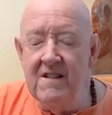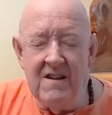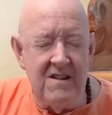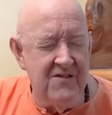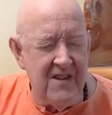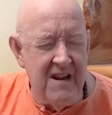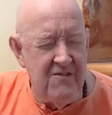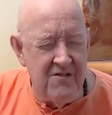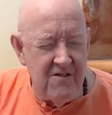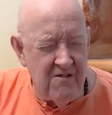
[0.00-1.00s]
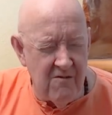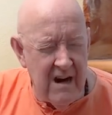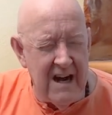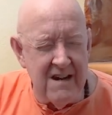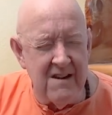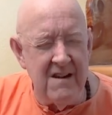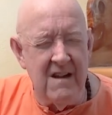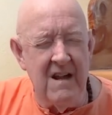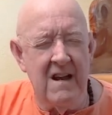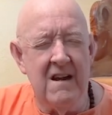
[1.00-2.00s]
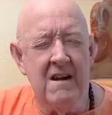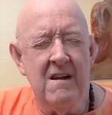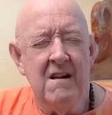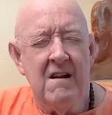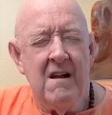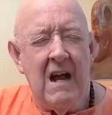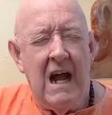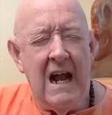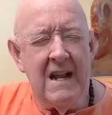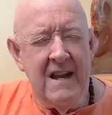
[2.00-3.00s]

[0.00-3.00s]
that the sages are correct and